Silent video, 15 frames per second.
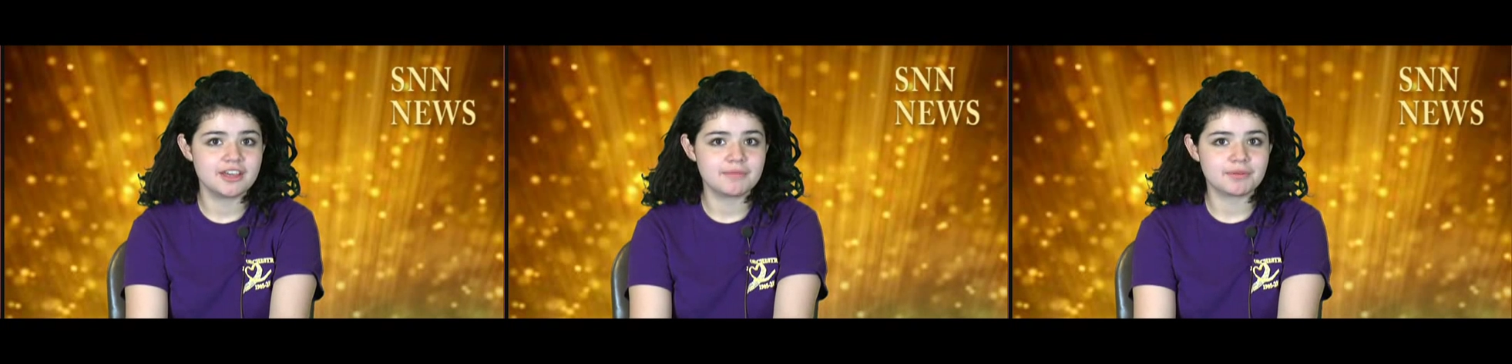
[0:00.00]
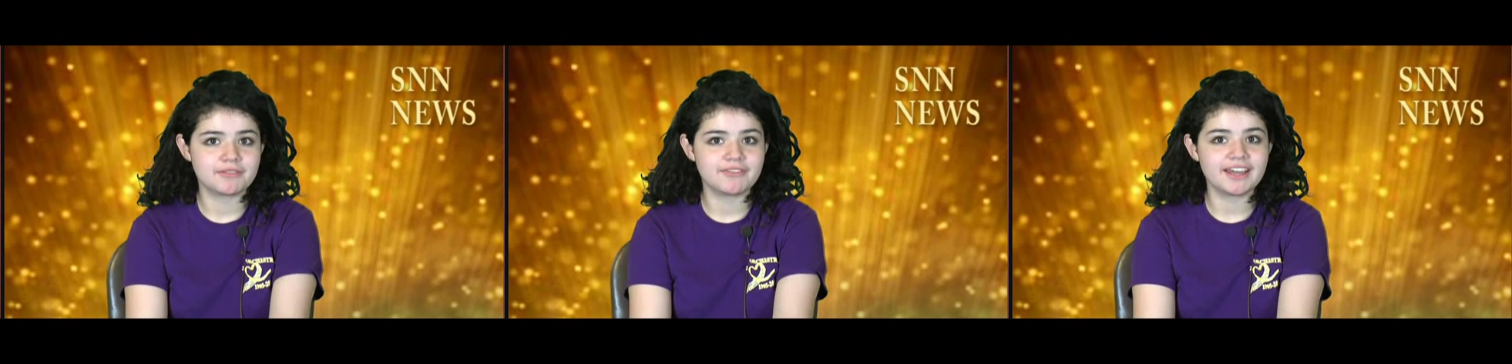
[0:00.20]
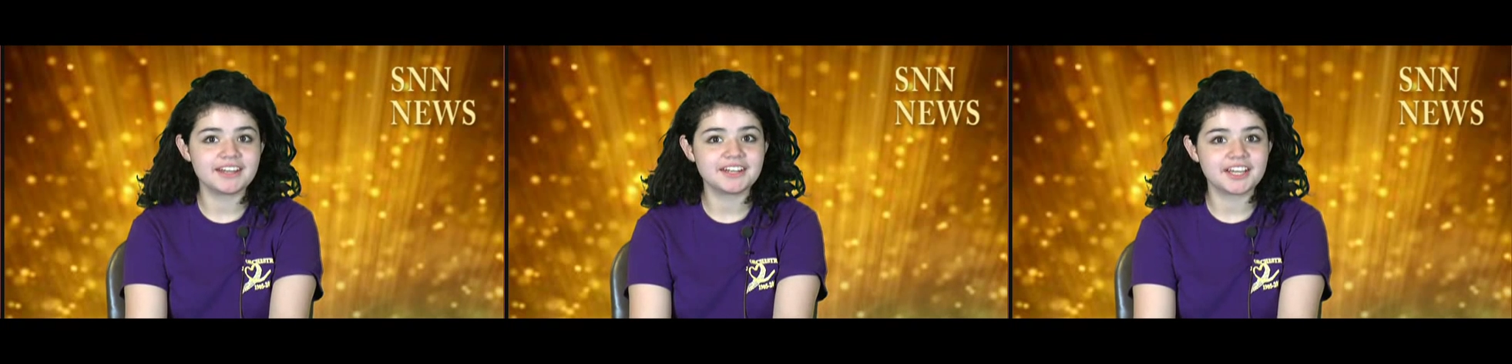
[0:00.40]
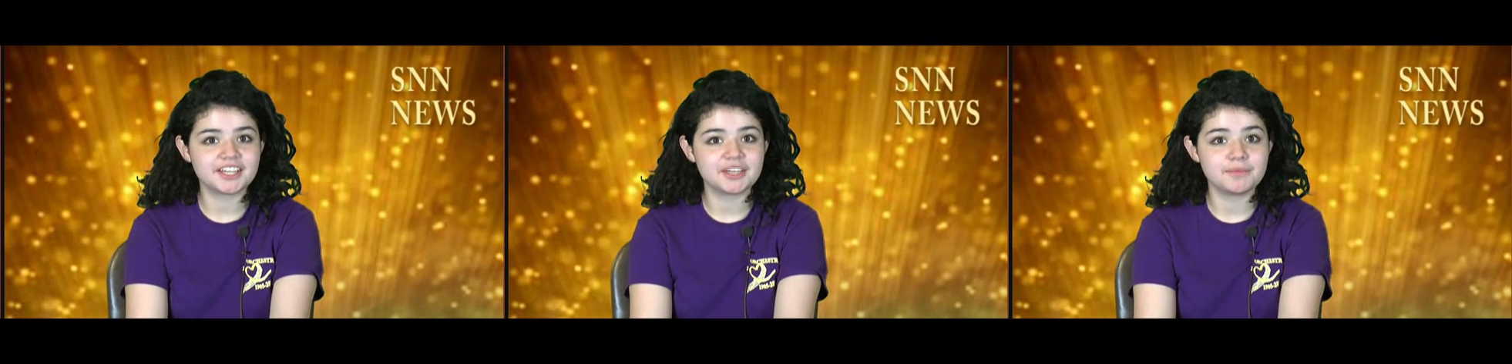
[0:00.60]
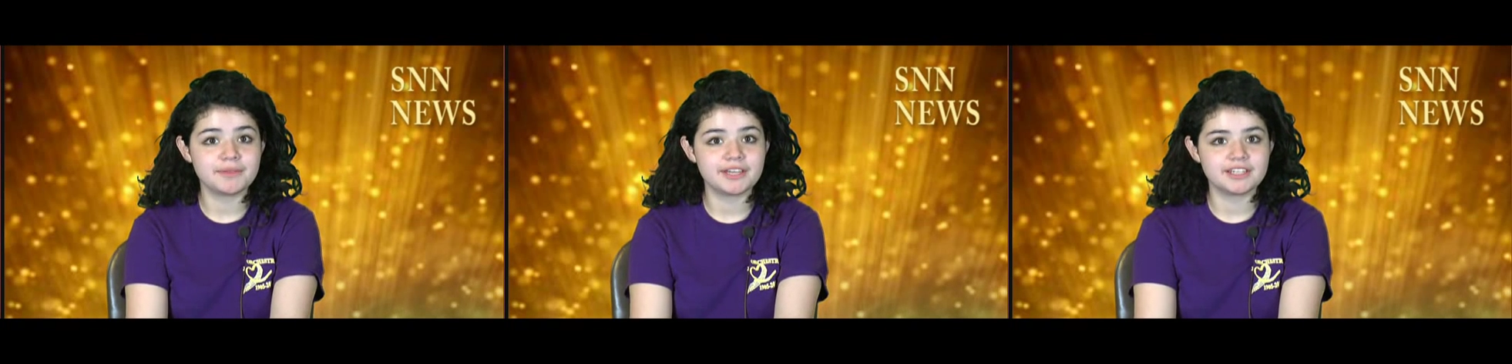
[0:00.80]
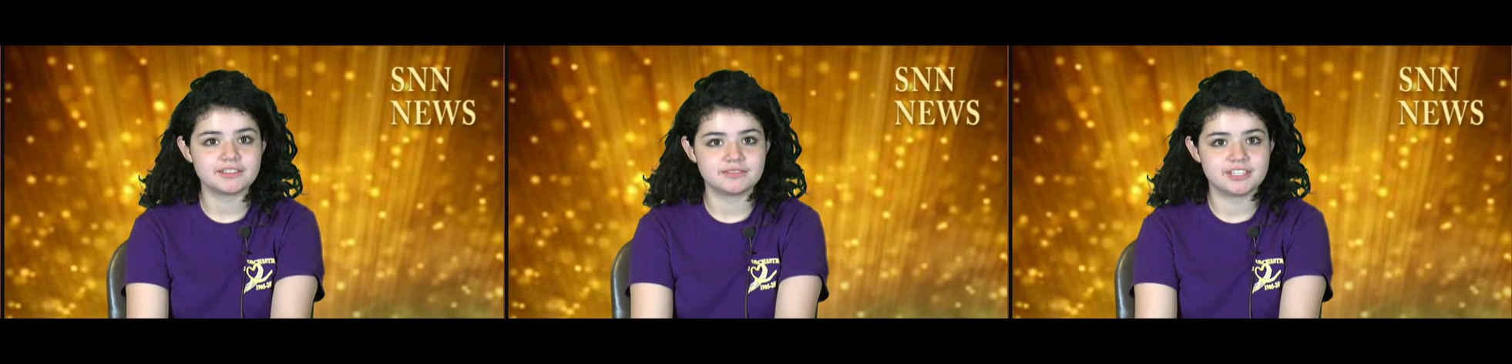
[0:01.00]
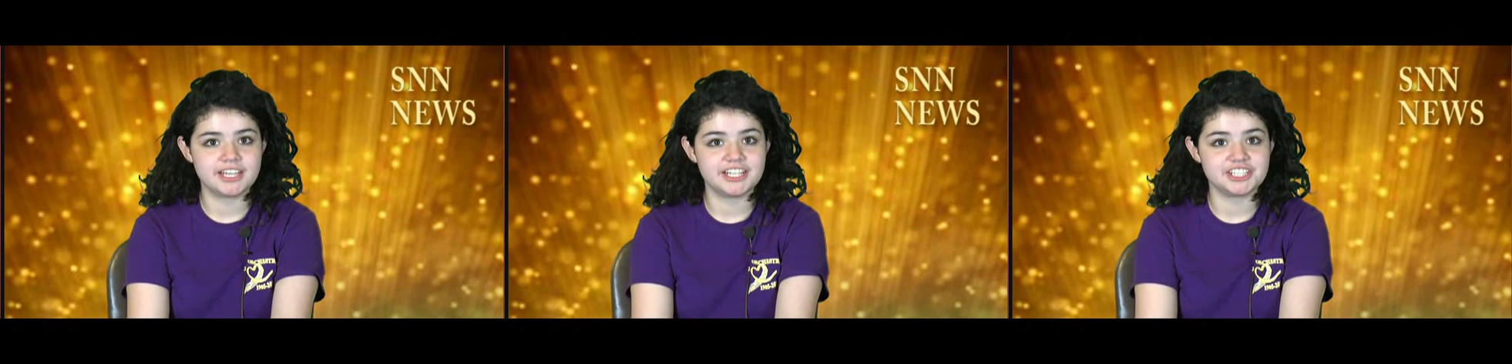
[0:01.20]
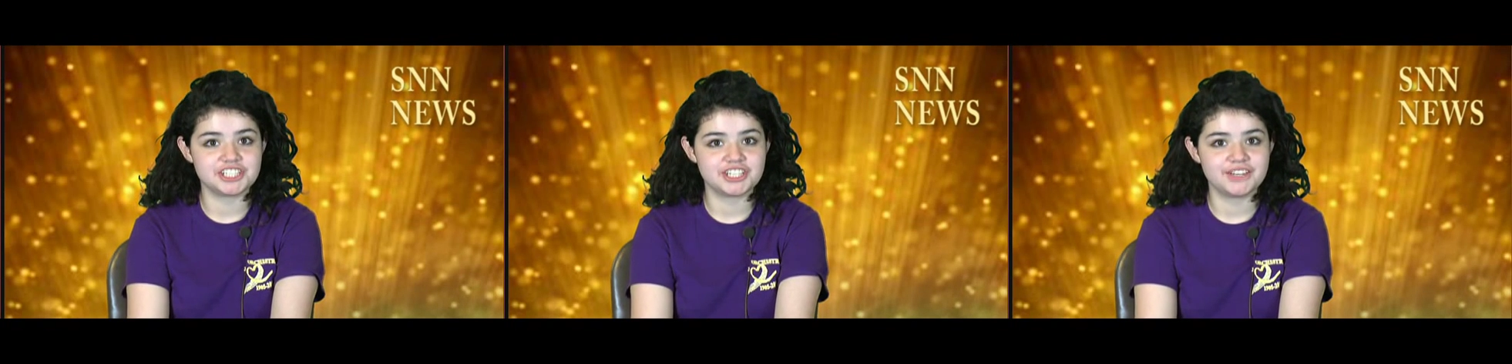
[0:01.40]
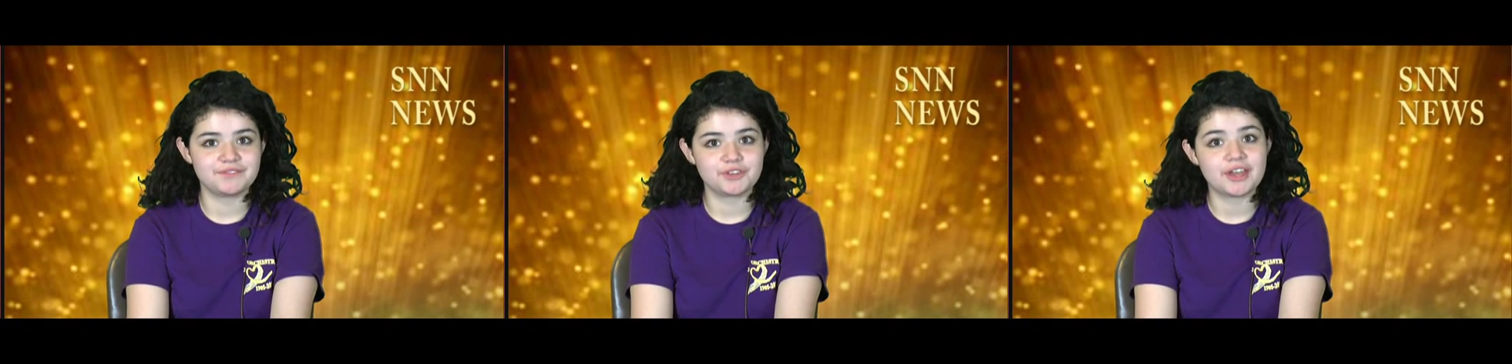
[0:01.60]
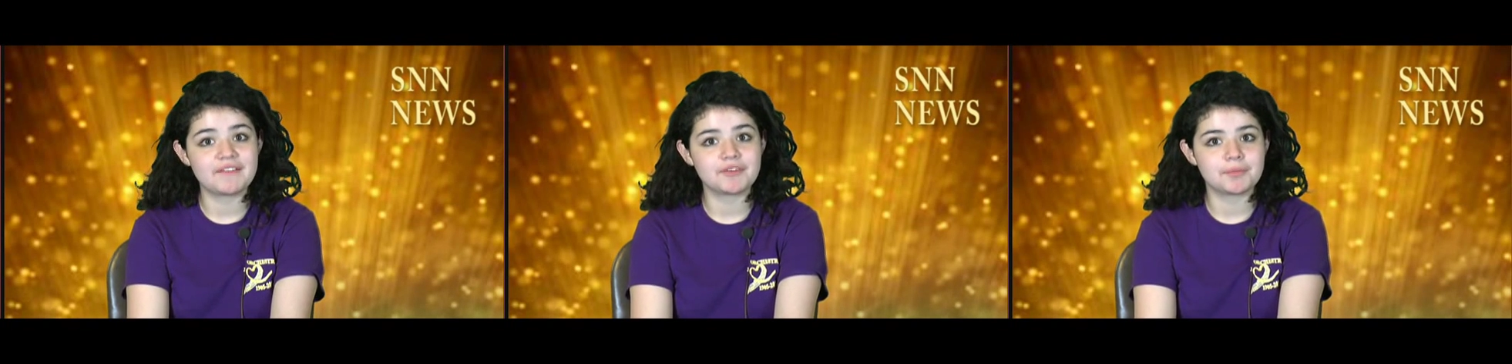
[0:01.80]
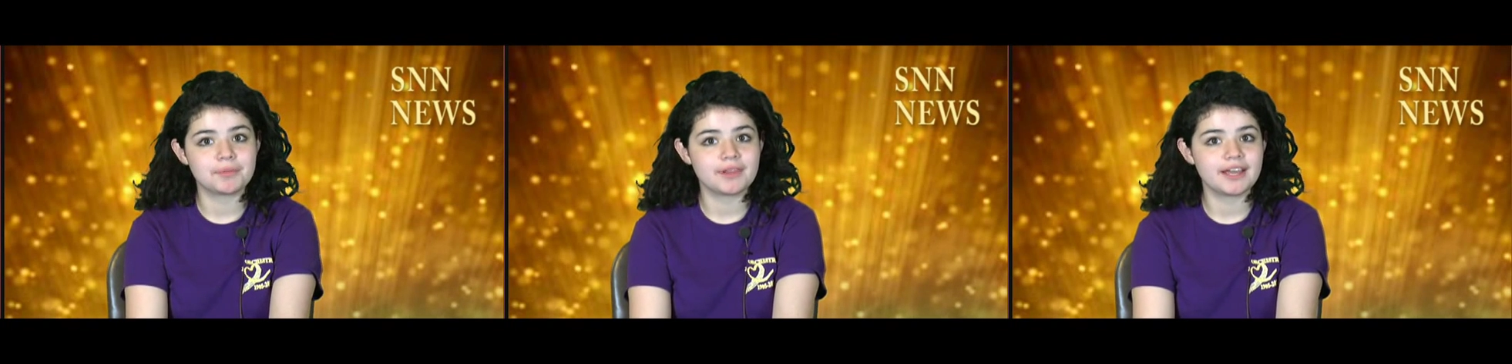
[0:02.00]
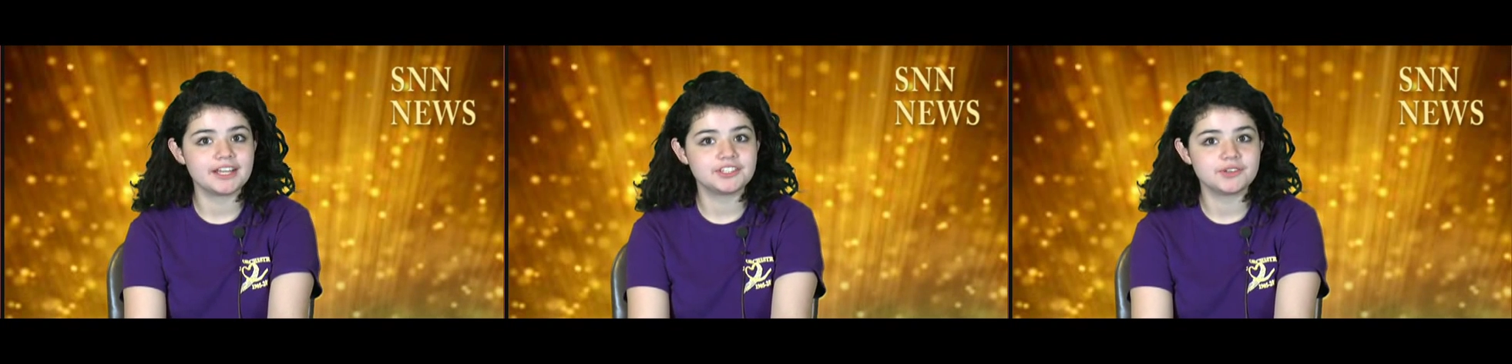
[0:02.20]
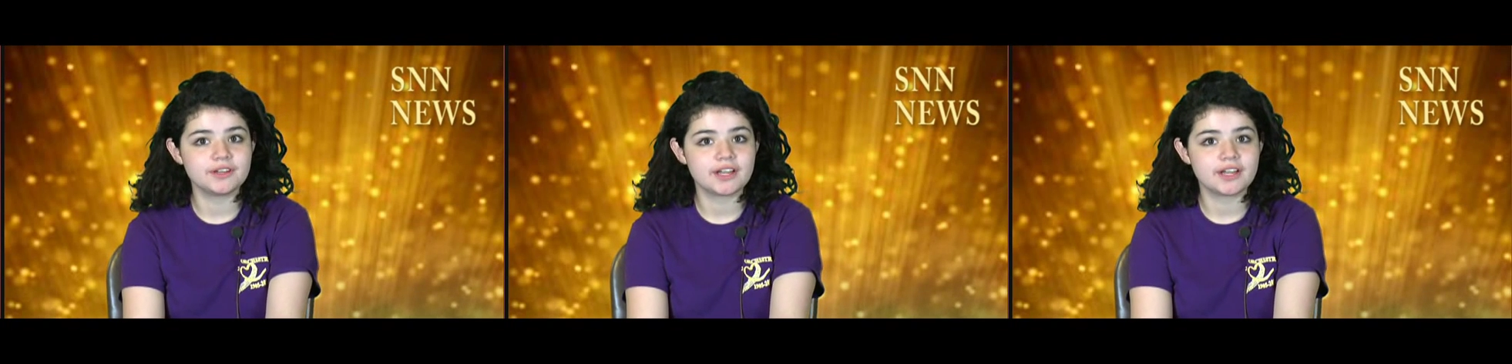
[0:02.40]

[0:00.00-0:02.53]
Provide documentation if you have applied to